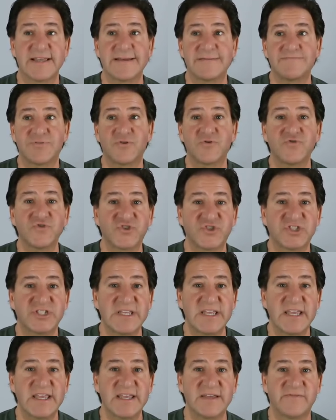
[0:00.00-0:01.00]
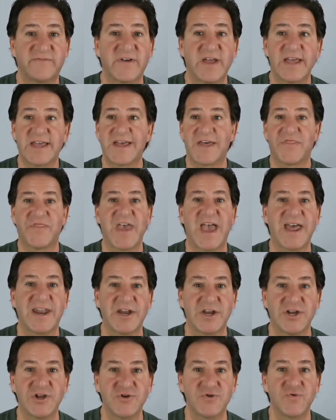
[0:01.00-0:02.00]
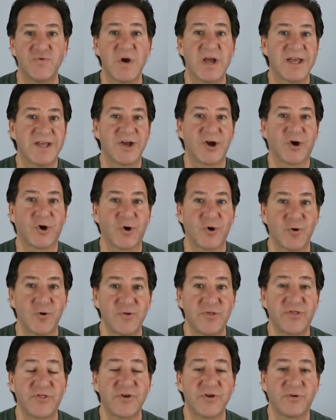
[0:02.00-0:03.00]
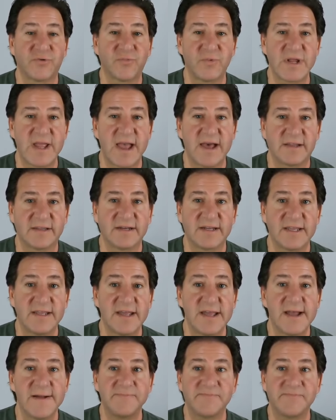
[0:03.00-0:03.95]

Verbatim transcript: and perceive that new earth reality,